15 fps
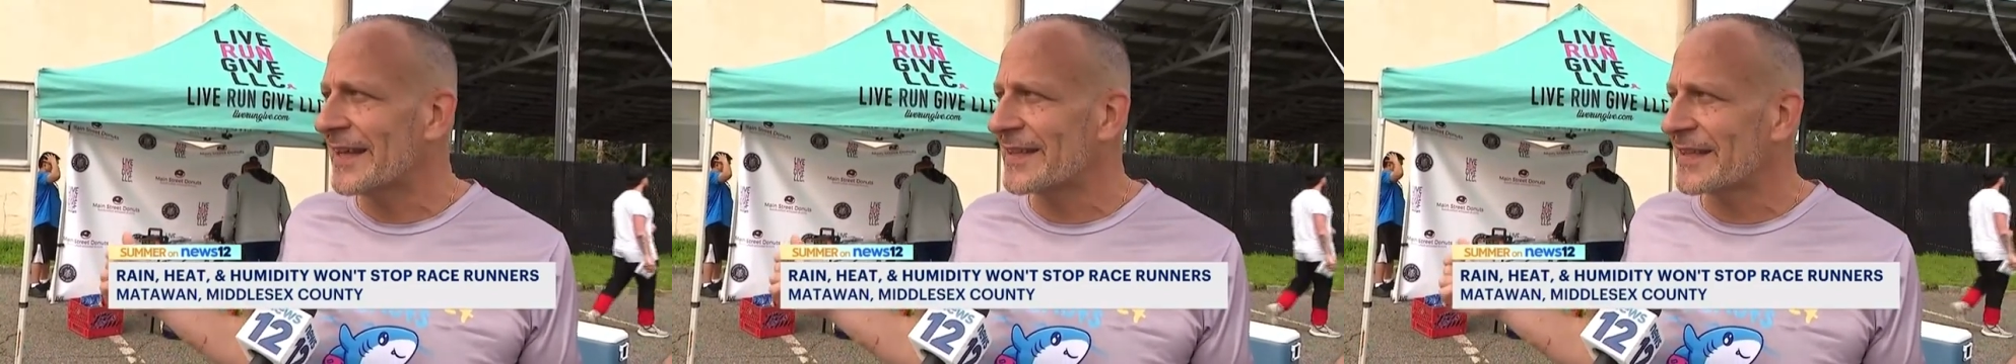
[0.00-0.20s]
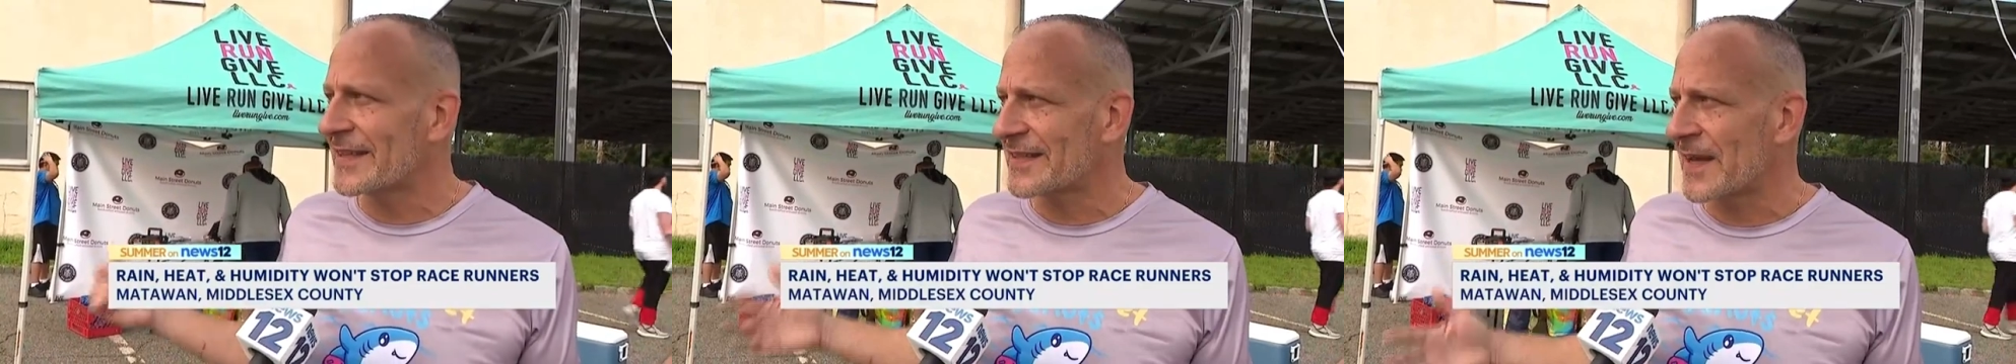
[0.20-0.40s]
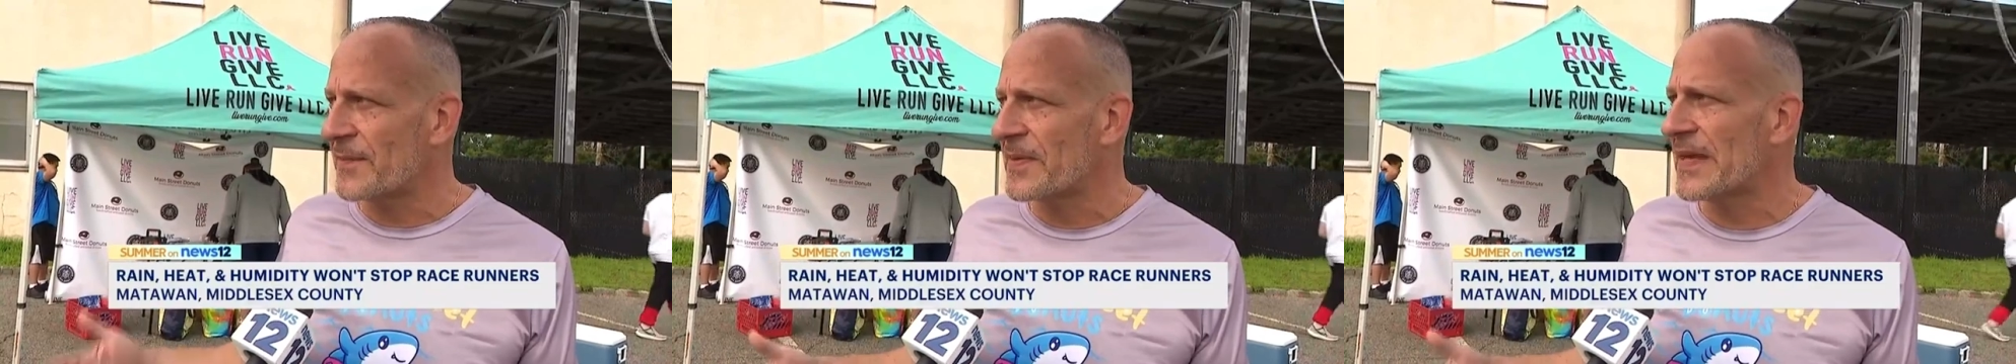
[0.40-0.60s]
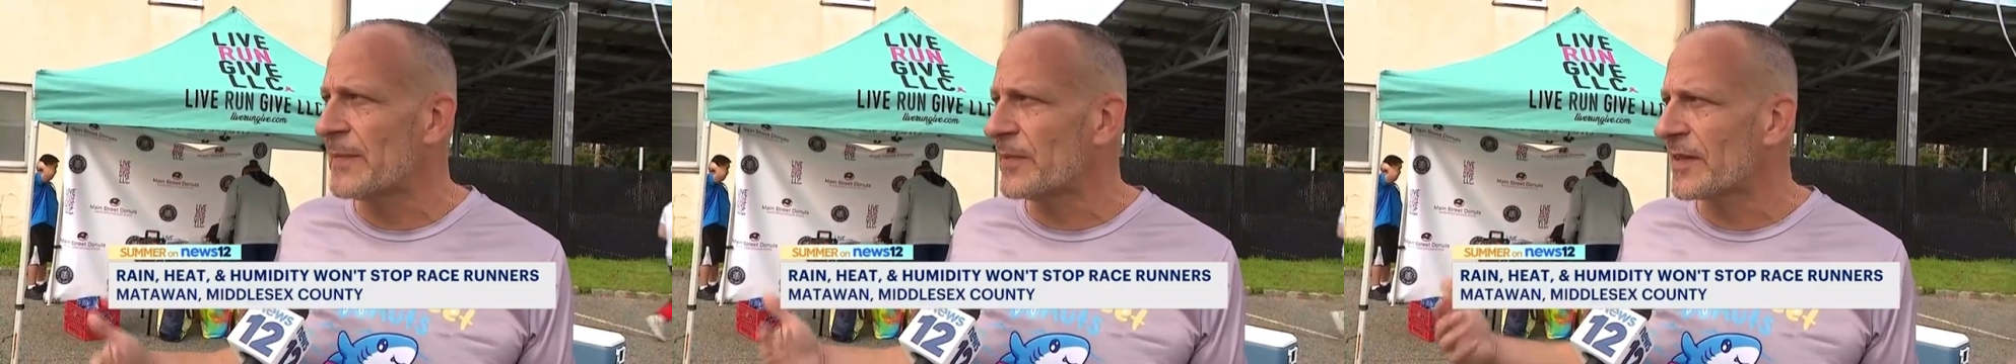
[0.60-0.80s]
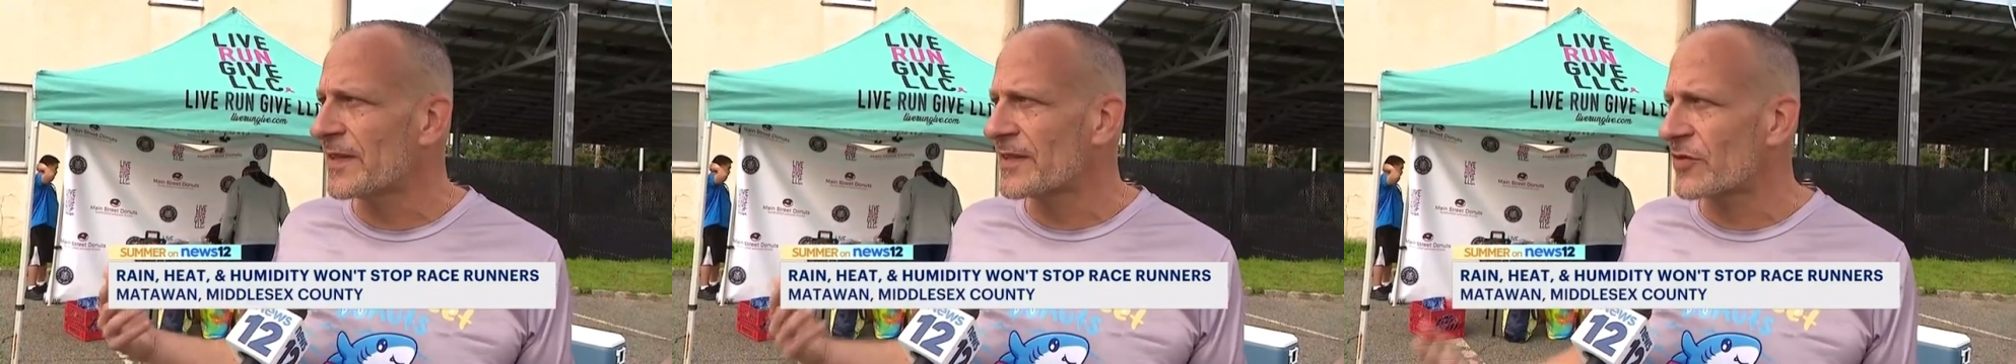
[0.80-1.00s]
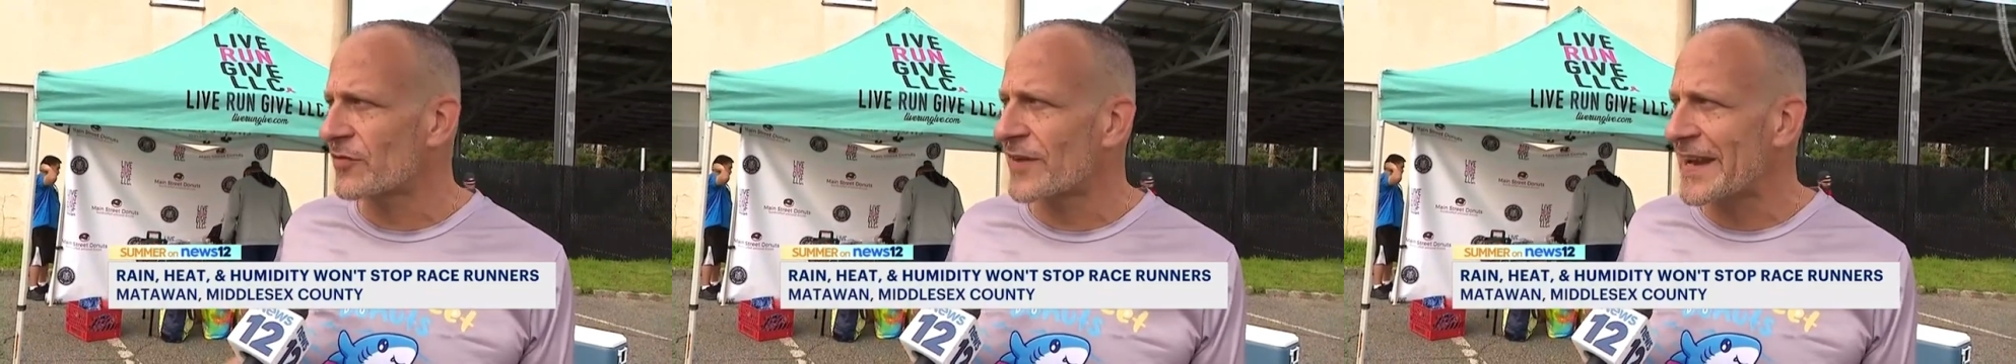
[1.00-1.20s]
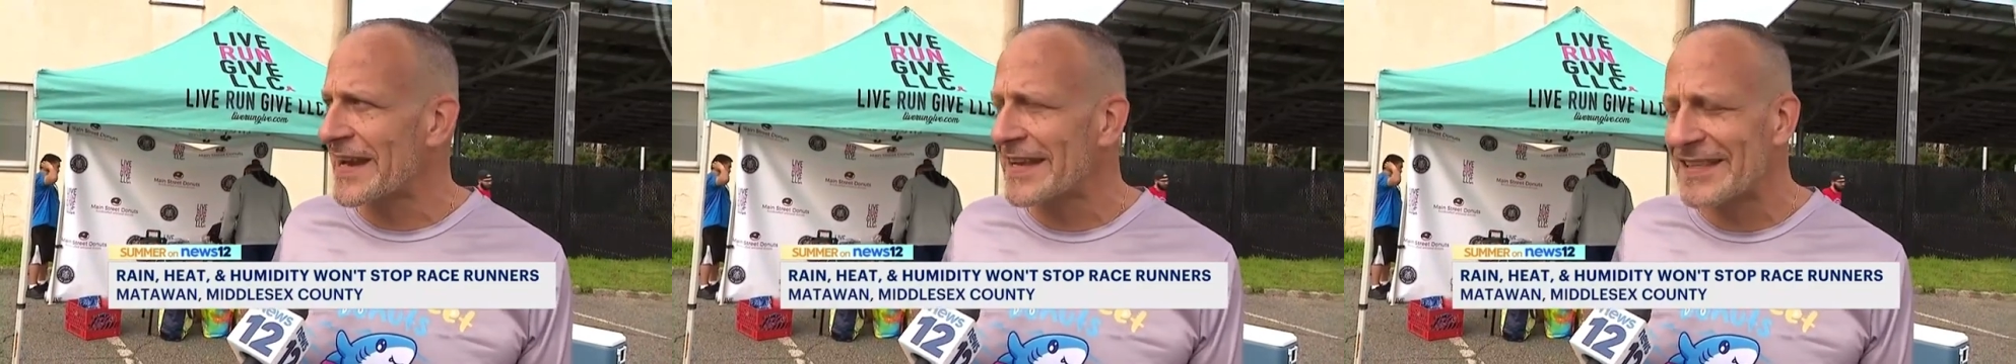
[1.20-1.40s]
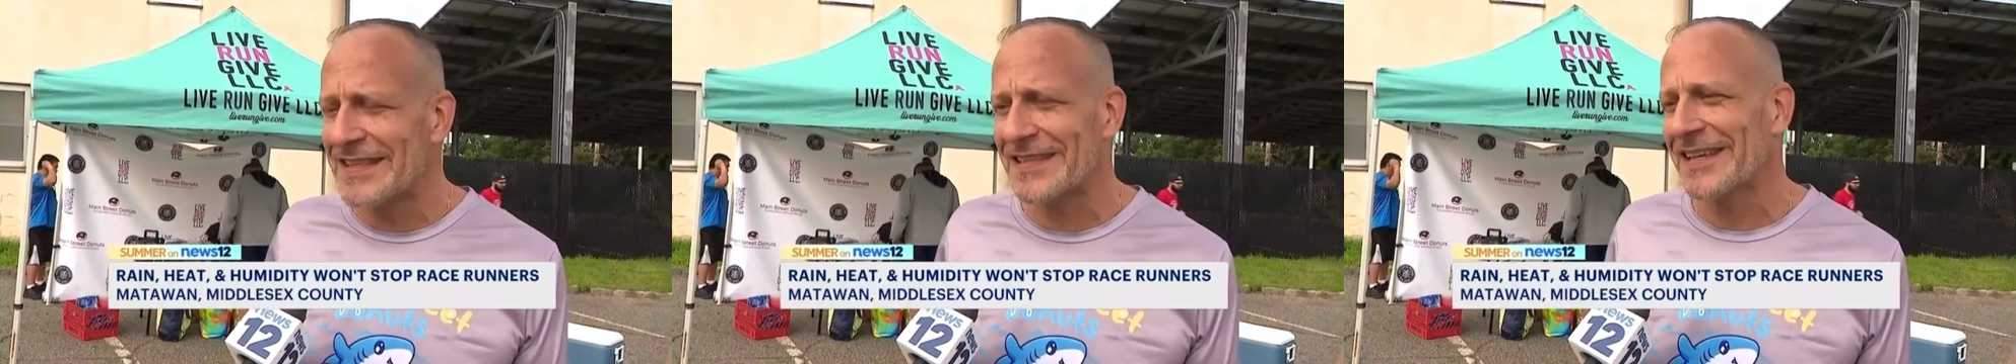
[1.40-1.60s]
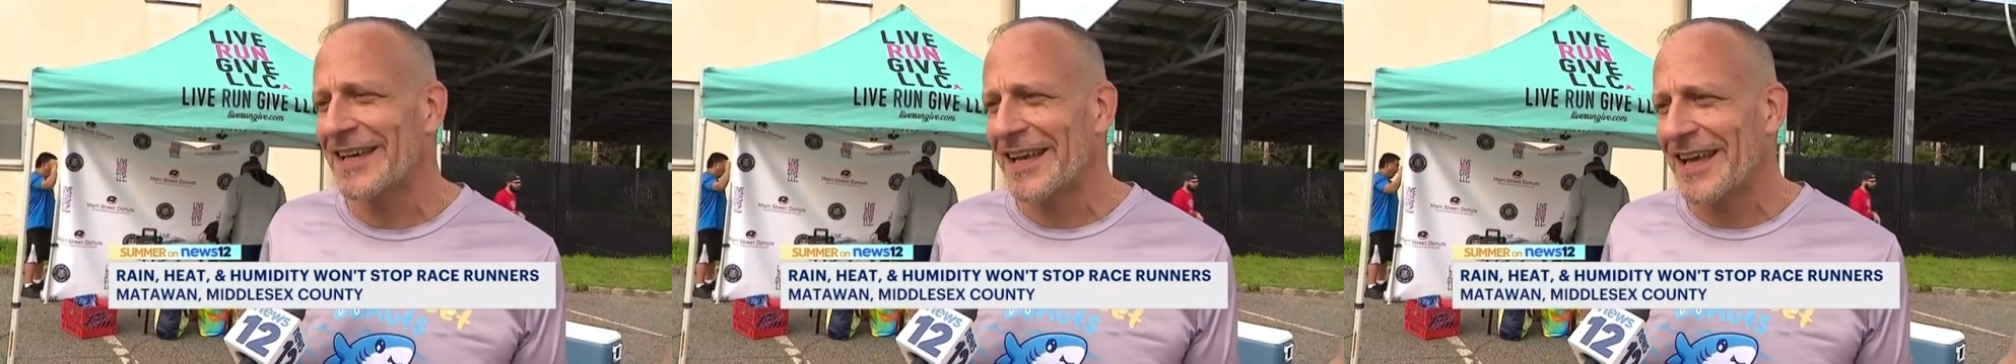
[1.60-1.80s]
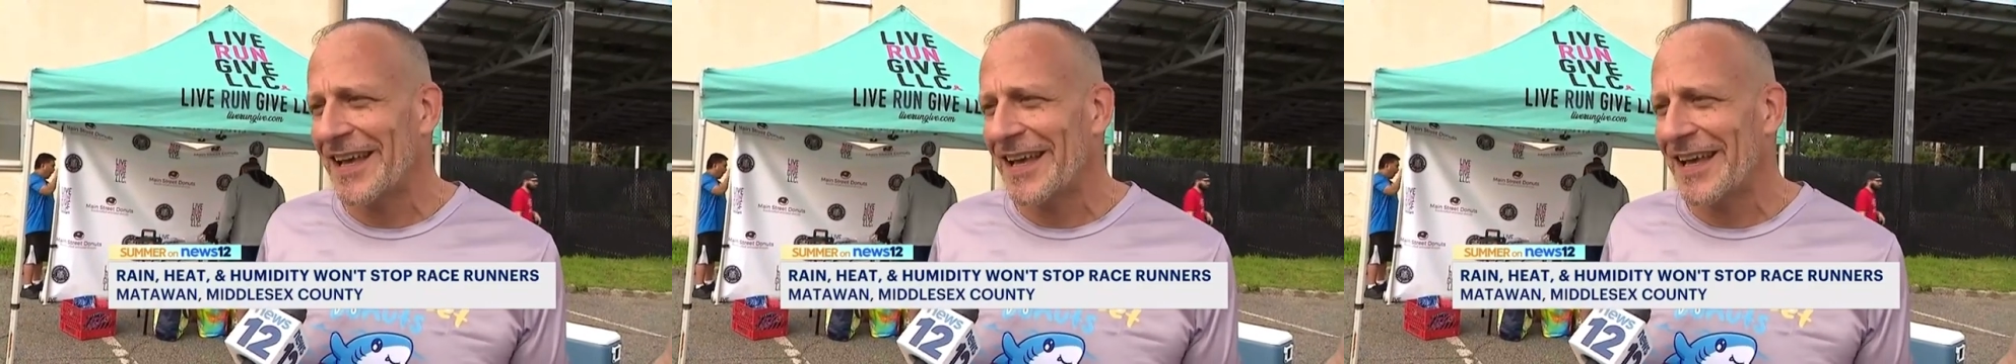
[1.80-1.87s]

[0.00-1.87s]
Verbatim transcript: to some people it's a race,